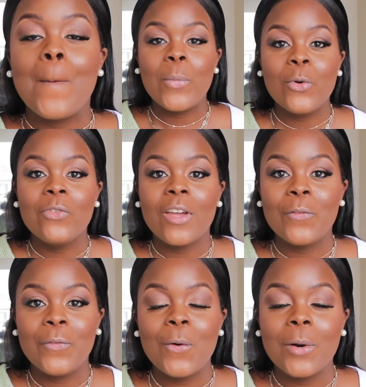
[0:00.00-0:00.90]
moving
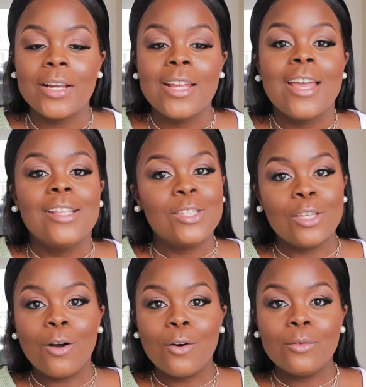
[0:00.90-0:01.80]
forward.
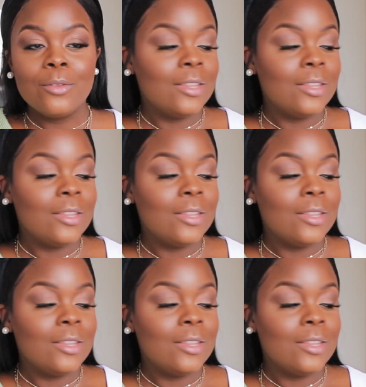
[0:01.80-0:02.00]
So